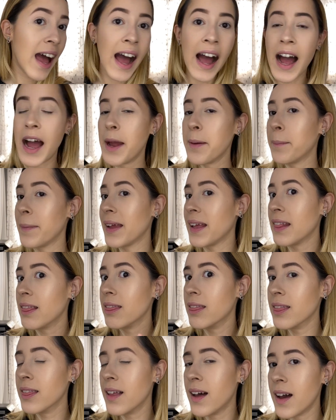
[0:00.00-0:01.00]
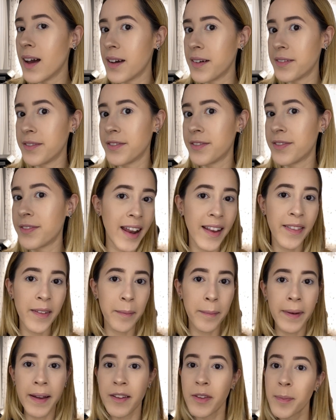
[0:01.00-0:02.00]
I'm in love. And the
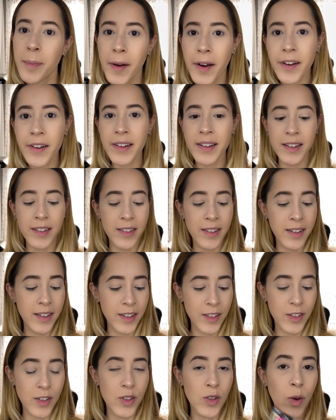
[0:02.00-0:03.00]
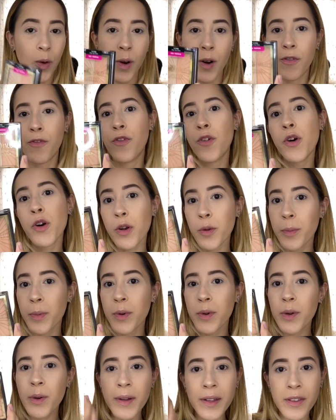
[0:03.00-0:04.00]
best part is just so
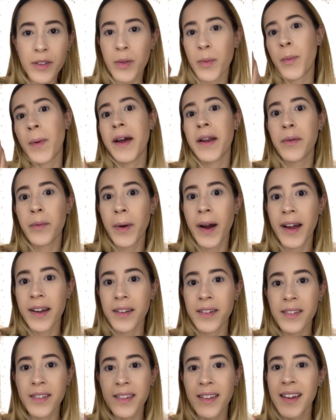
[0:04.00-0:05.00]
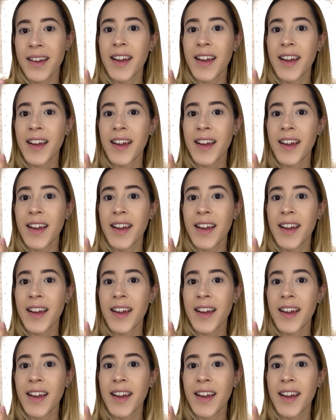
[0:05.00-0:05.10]
affordable. It's Wet n Wild.